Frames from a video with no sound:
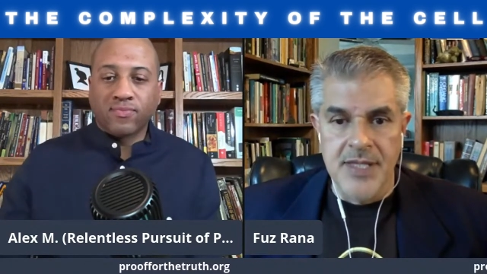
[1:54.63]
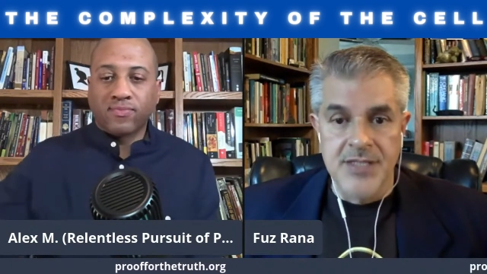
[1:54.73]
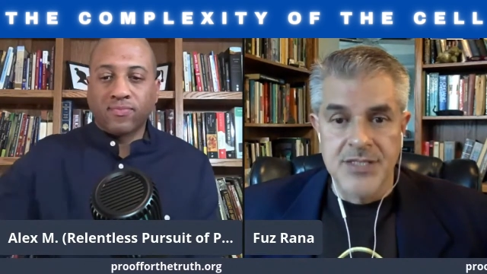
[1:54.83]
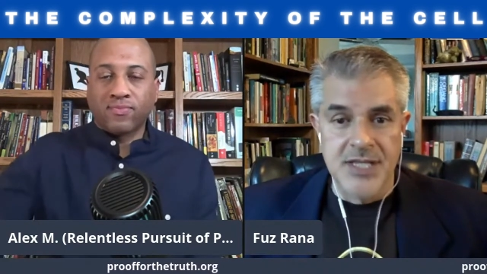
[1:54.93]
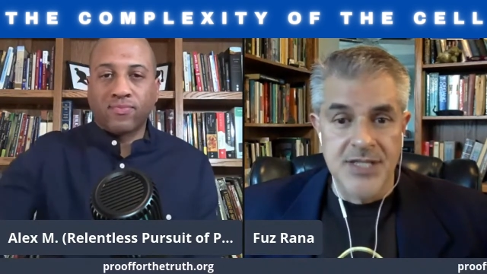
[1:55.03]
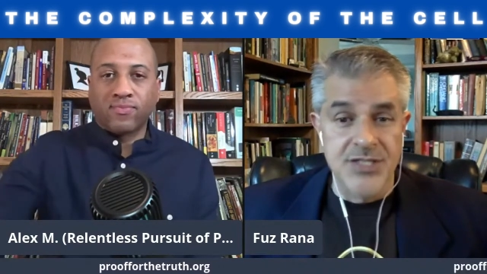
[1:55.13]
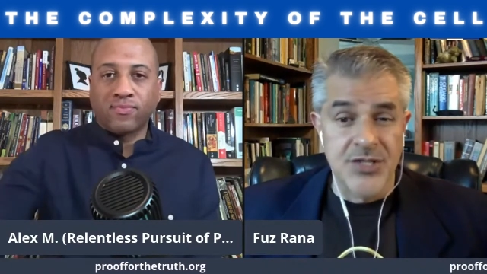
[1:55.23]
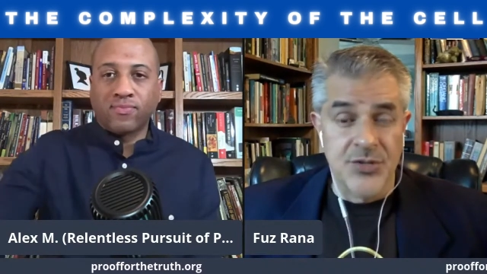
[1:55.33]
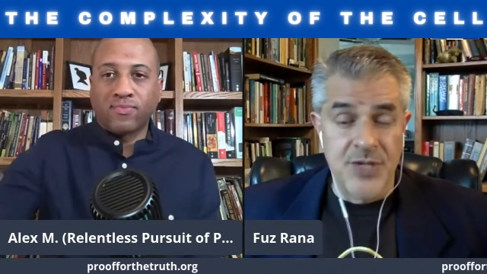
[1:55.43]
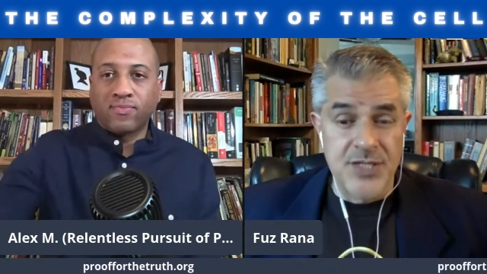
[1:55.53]
Speaker 1: is
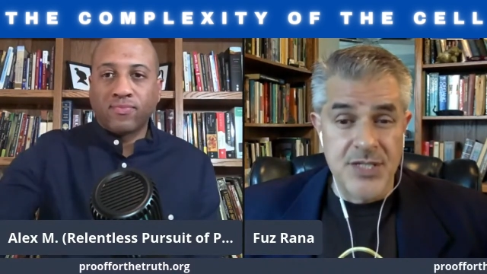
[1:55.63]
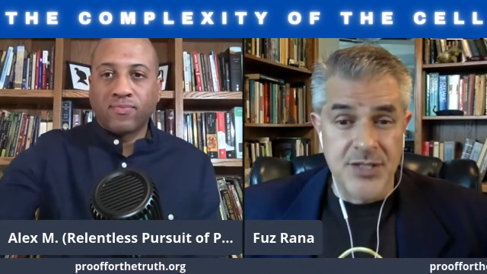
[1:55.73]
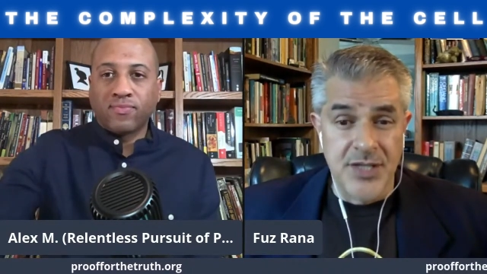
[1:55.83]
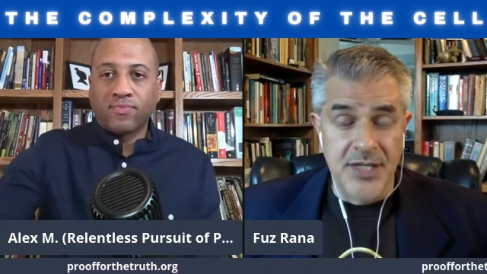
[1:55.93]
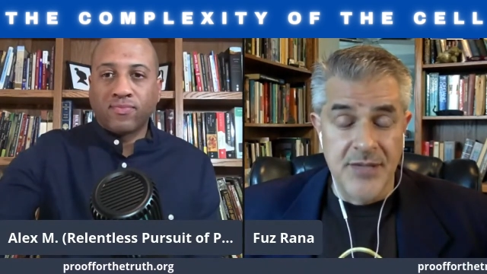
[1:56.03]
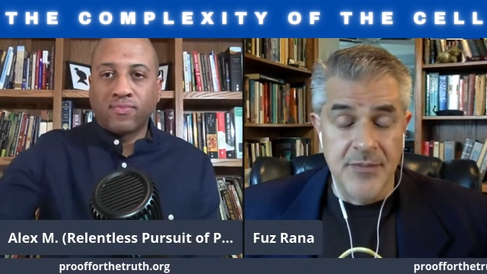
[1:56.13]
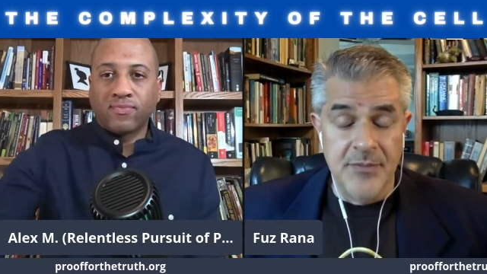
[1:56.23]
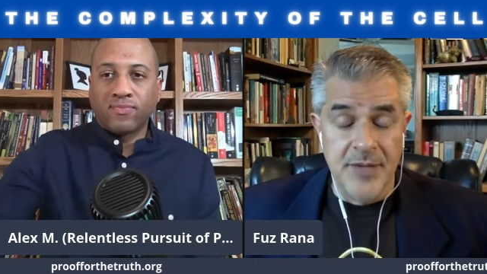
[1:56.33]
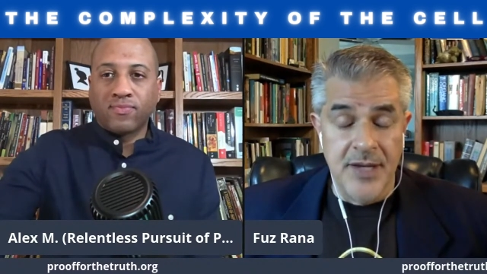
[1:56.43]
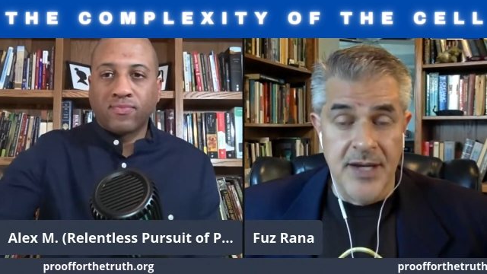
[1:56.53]
increasingly
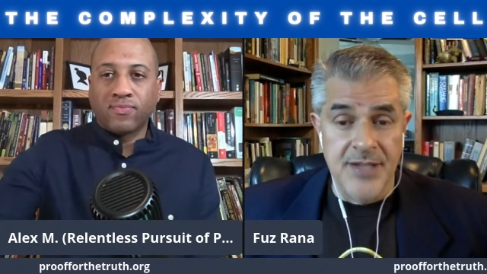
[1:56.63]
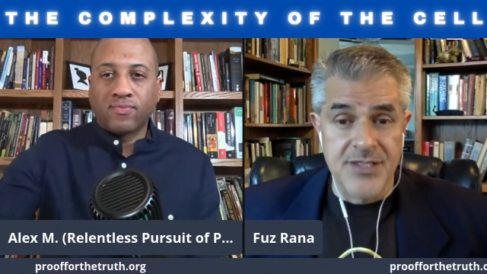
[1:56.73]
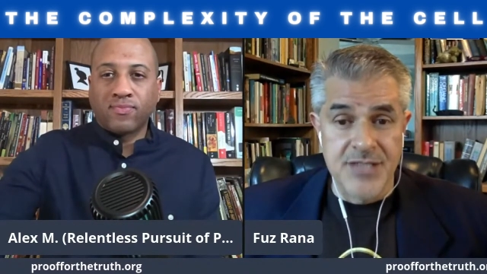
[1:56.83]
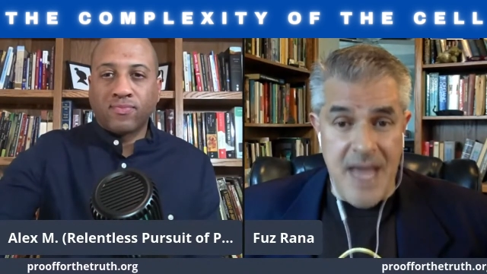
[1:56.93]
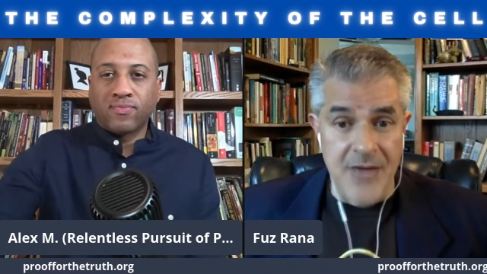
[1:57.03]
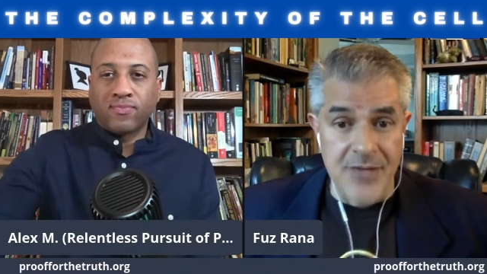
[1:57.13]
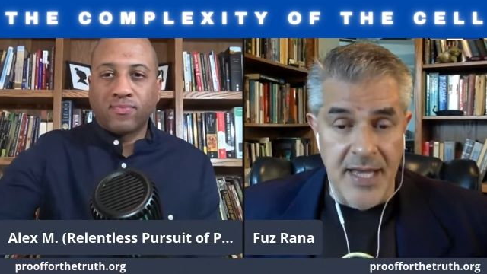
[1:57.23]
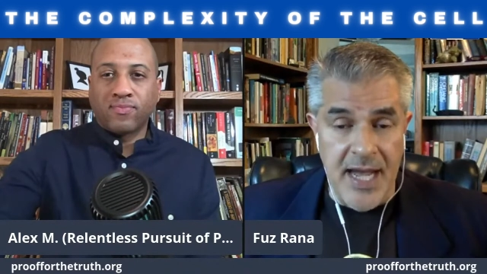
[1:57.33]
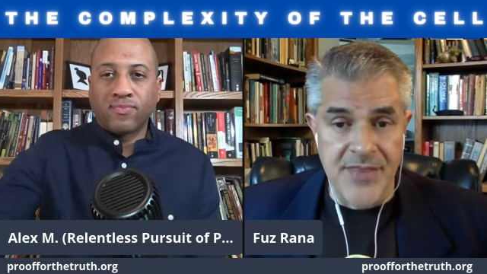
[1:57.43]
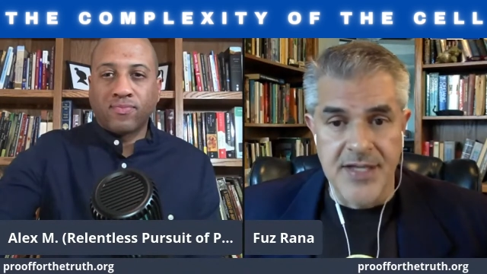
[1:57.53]

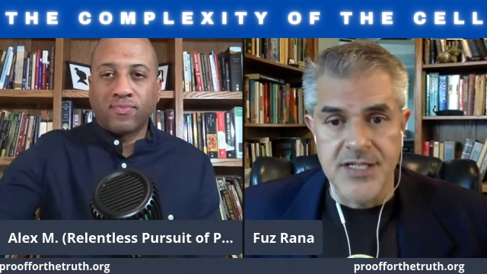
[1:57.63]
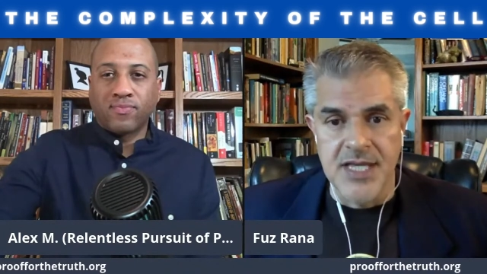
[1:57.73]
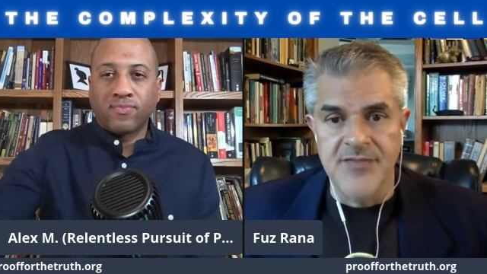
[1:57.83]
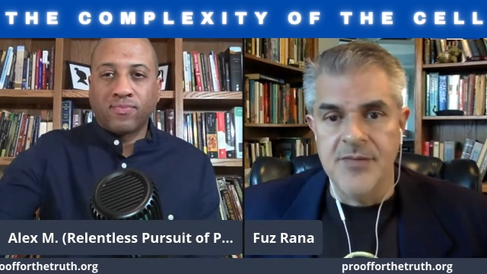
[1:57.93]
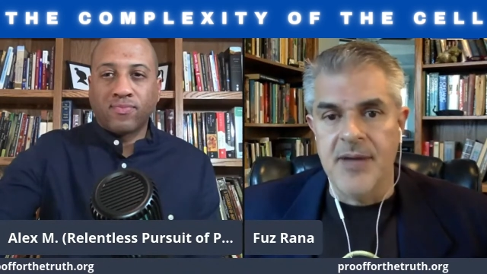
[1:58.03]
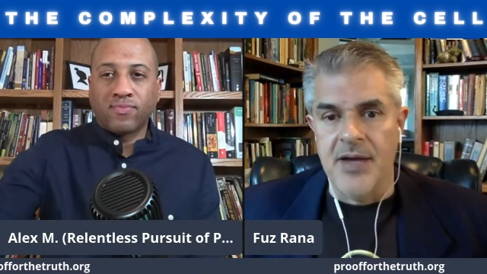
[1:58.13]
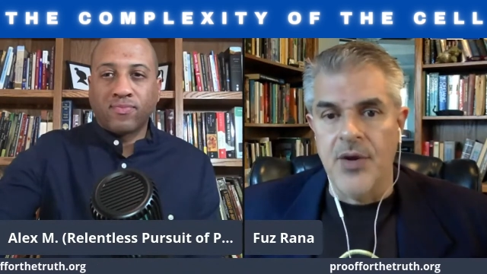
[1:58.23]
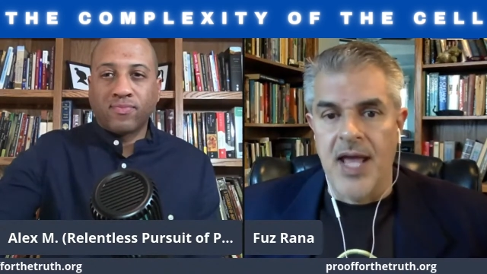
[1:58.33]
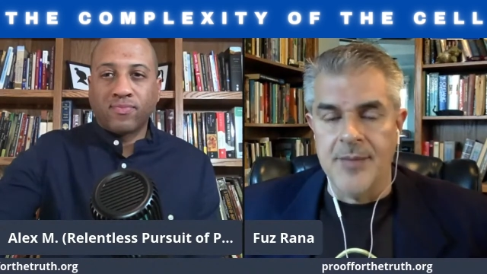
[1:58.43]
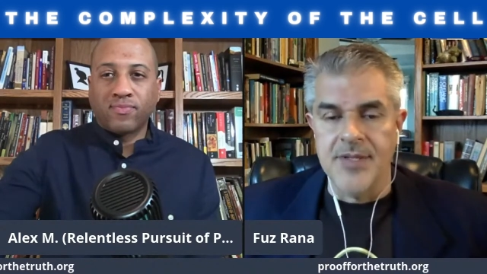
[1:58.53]
astounding, I think, to even
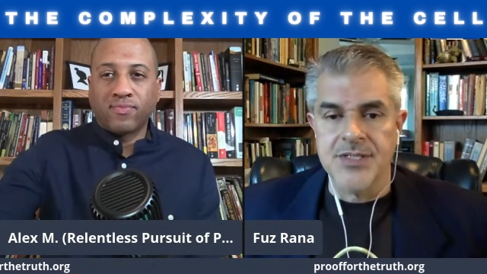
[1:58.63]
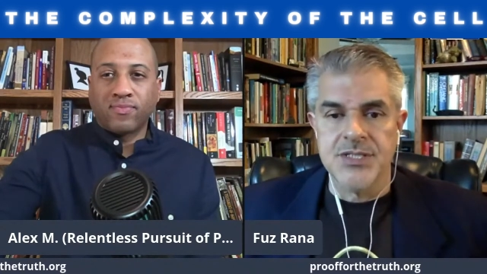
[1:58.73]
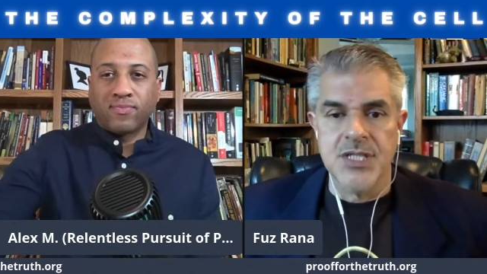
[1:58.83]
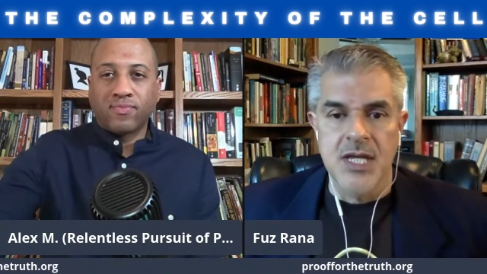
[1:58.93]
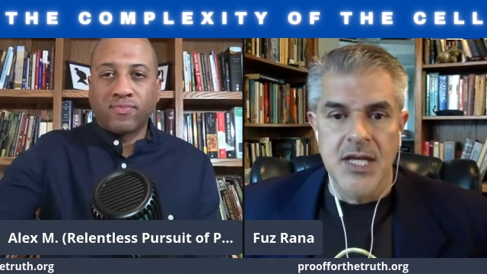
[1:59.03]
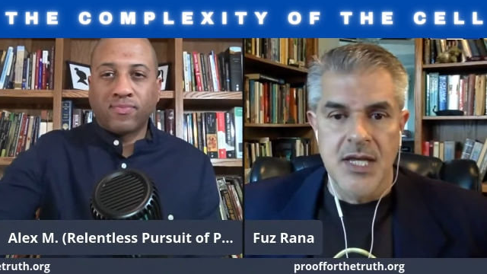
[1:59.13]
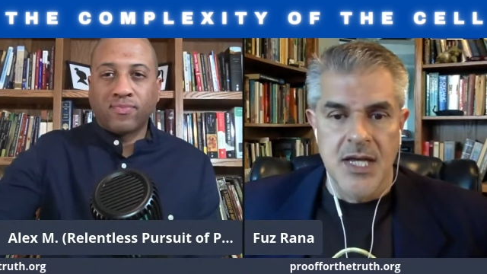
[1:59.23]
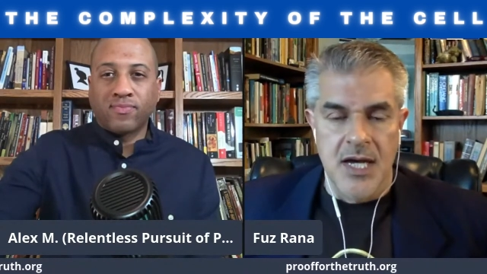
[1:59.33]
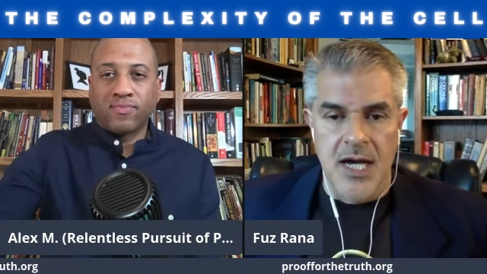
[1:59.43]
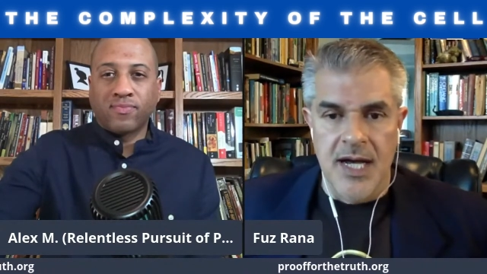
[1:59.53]
biochemists.
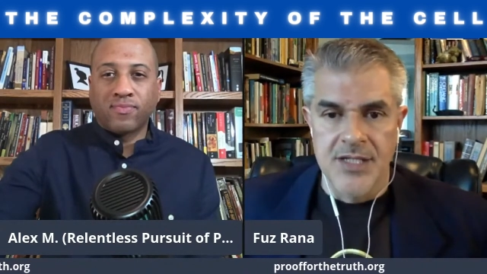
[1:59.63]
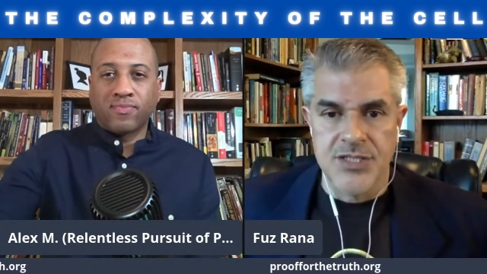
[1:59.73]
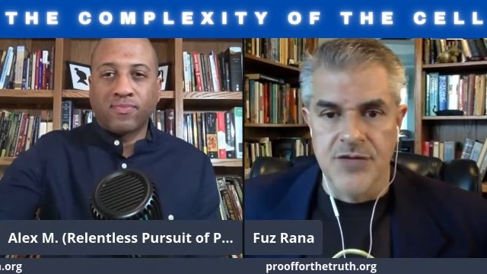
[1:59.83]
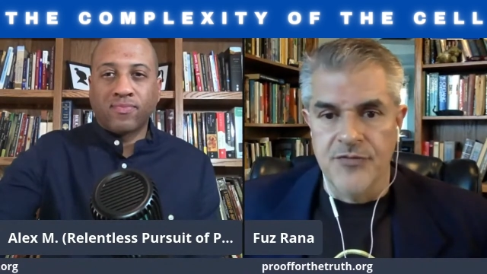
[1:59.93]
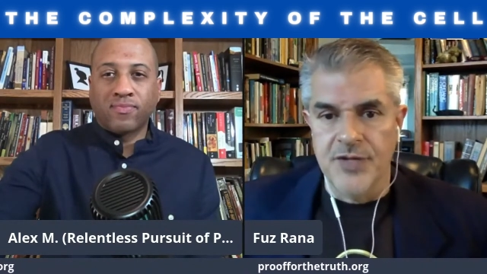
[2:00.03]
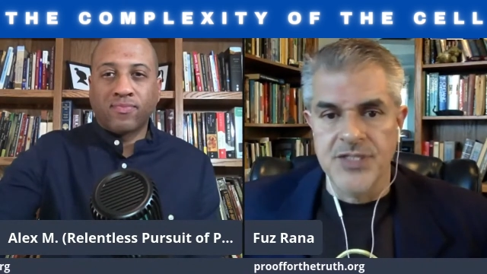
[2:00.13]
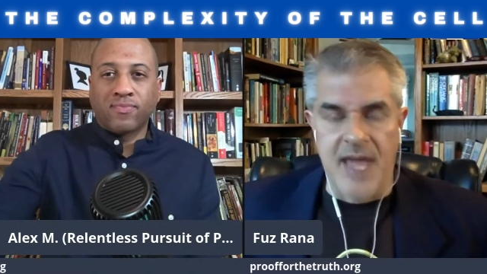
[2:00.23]
So, for